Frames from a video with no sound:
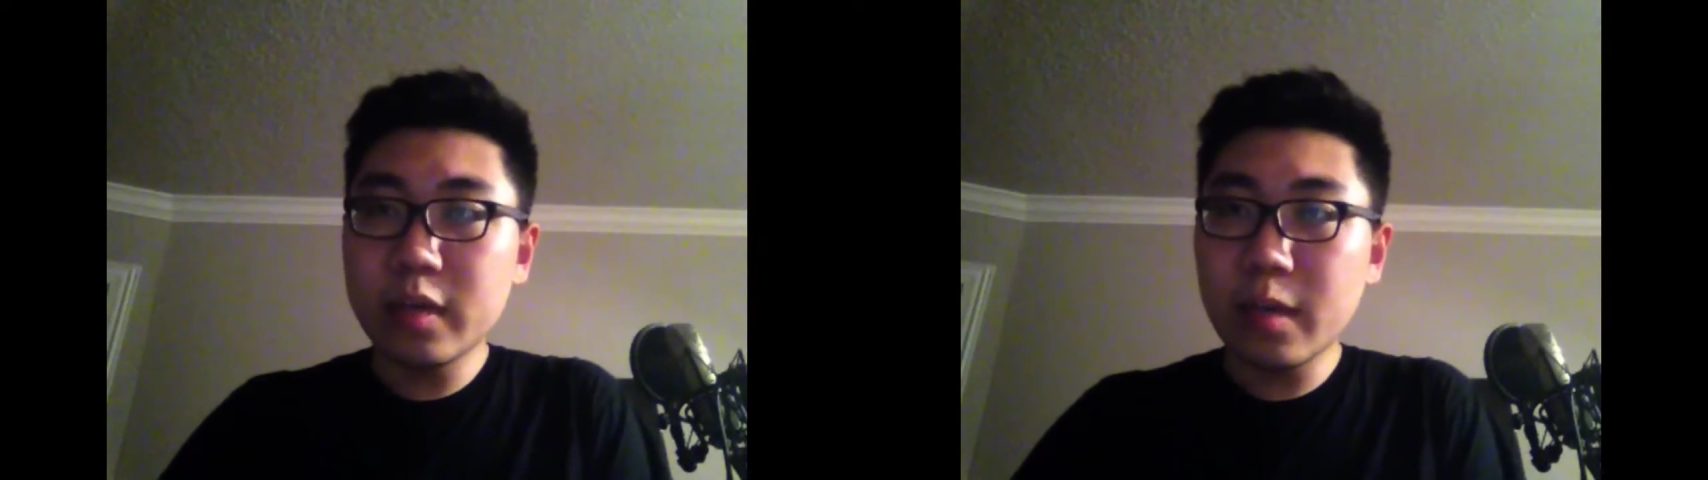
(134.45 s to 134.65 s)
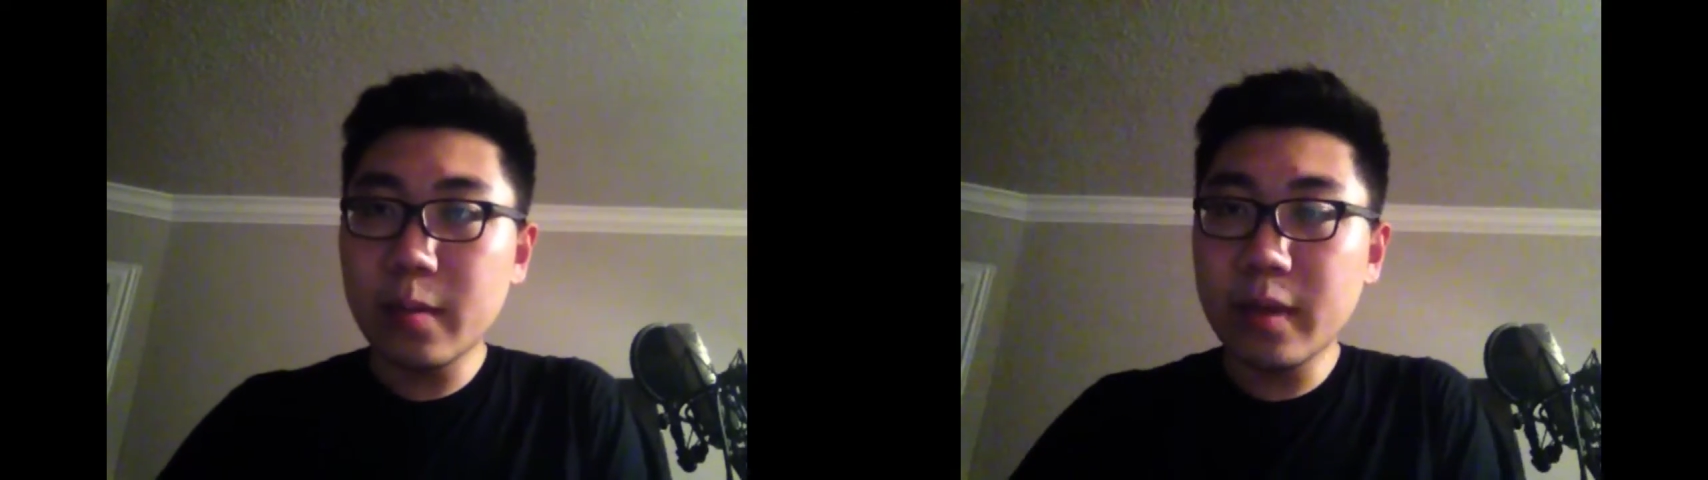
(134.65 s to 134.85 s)

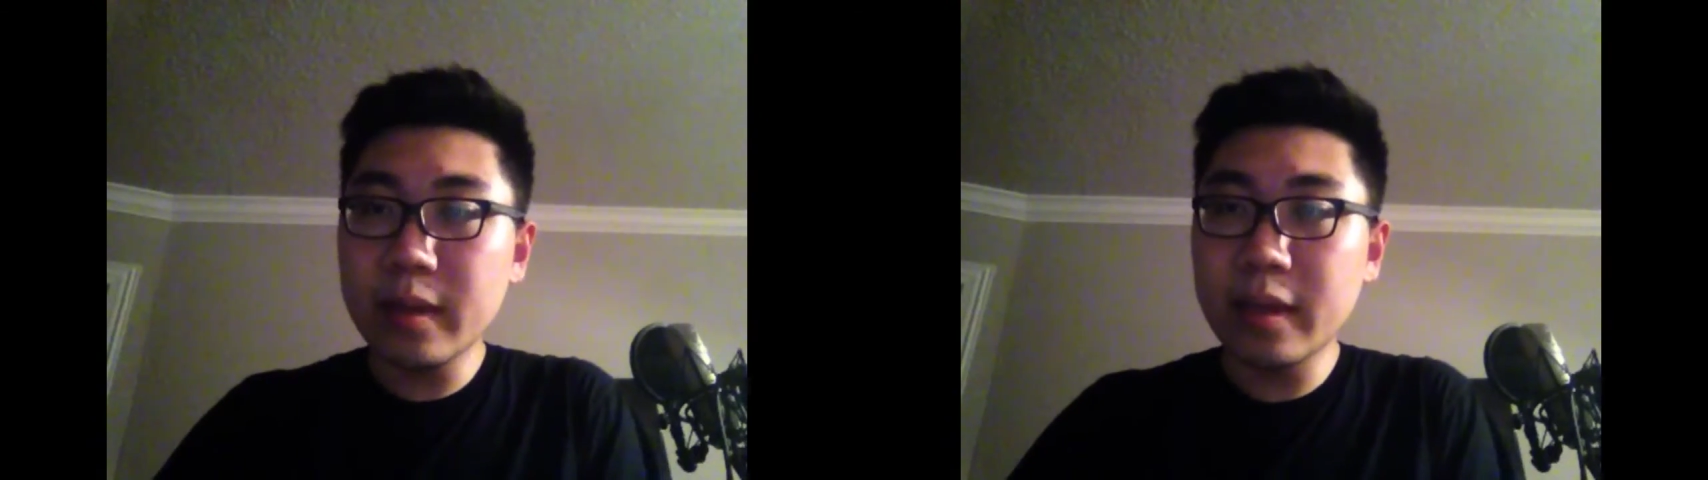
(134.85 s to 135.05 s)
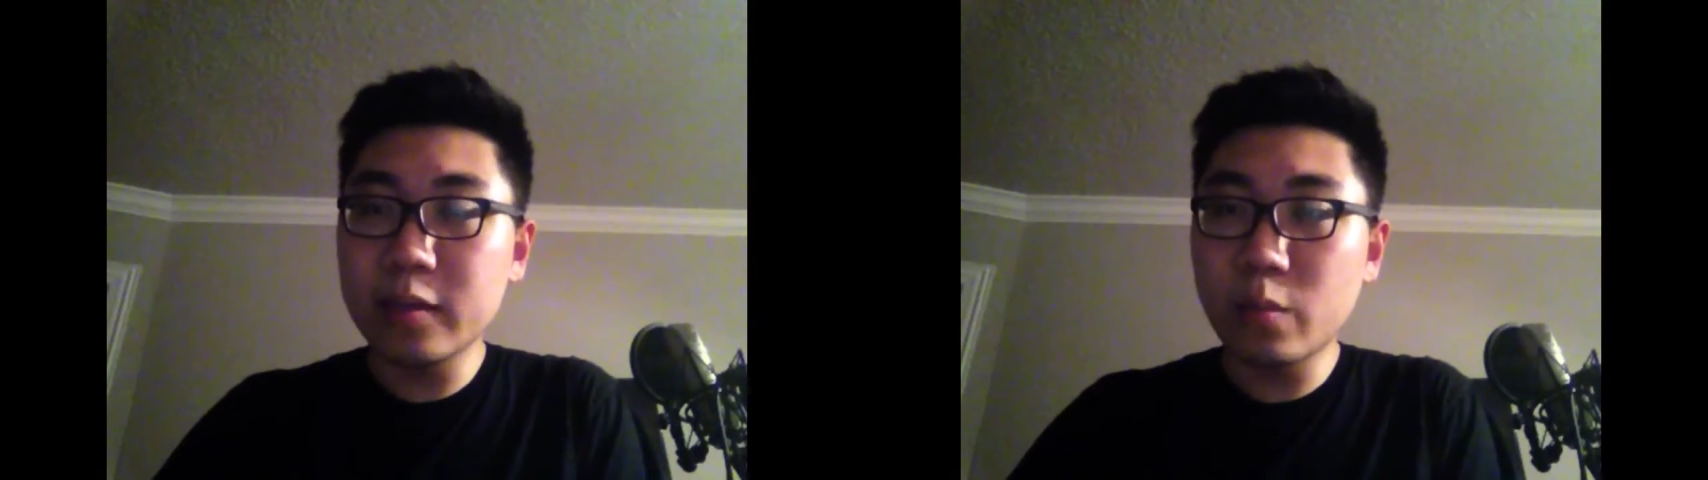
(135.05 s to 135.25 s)
talking about
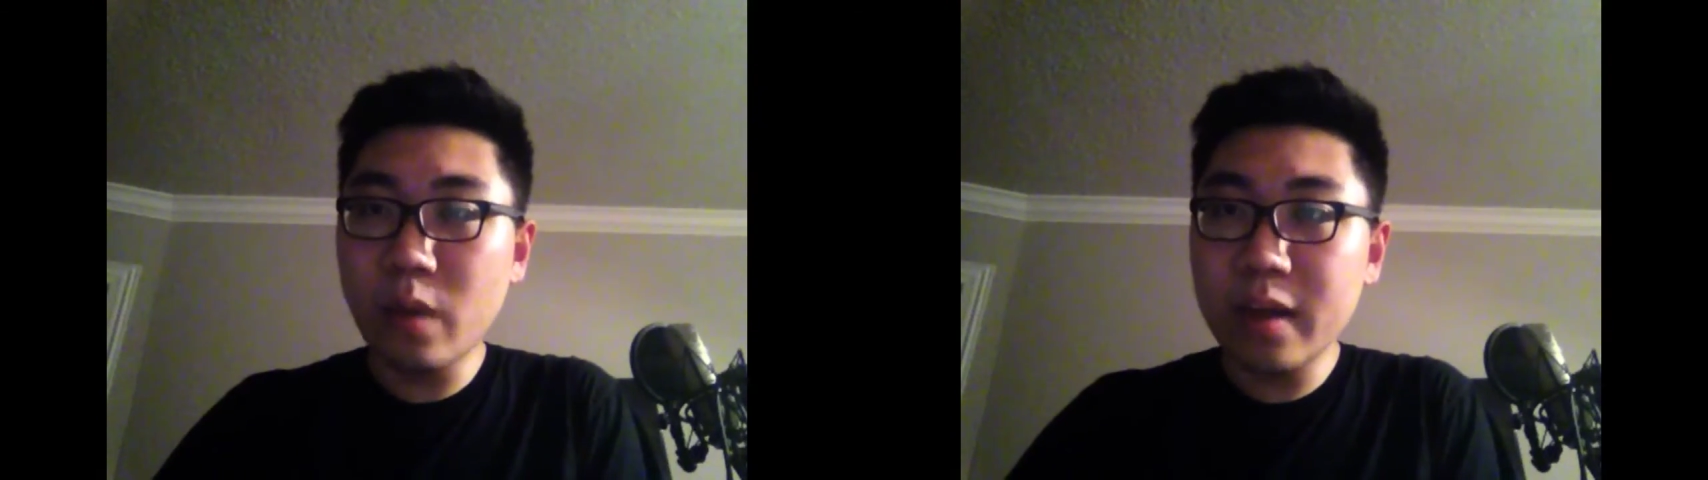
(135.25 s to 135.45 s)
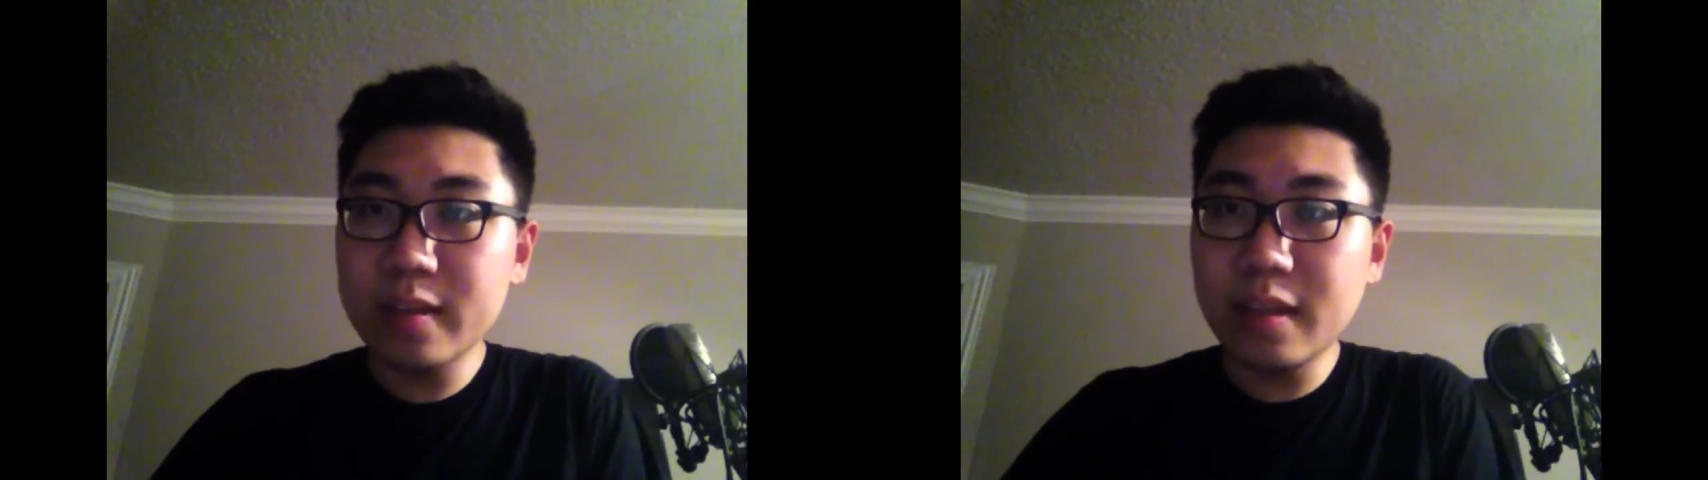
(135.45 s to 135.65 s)
like
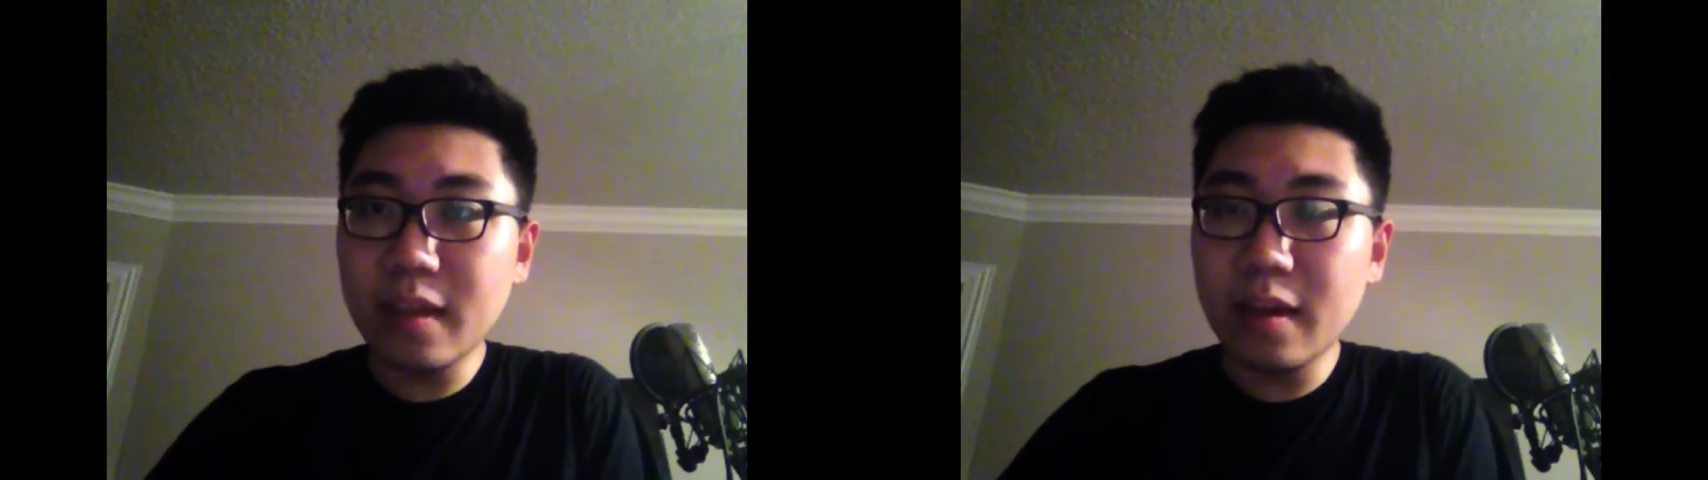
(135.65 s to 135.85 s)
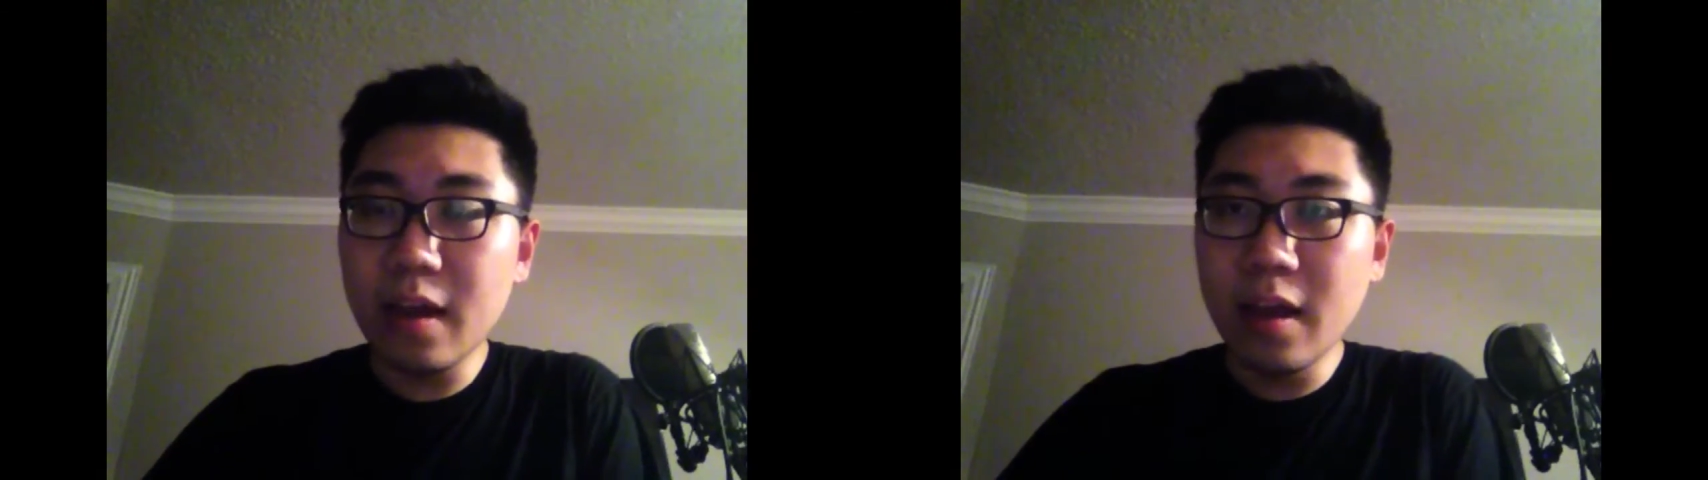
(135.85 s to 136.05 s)
Rock Stun,